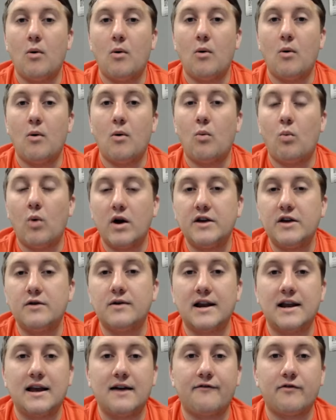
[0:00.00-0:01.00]
But what are you going
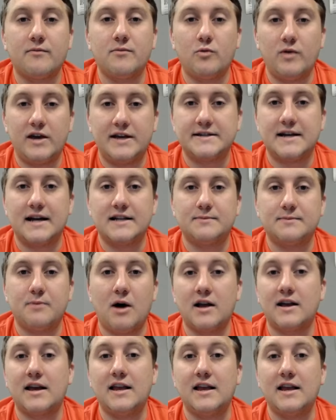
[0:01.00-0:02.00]
to get from the weak side
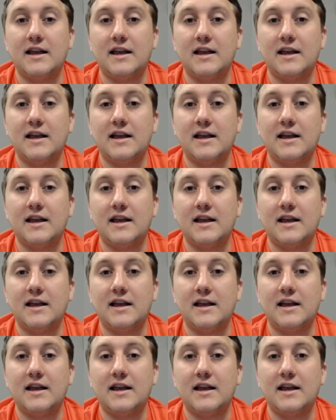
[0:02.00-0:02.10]
spot?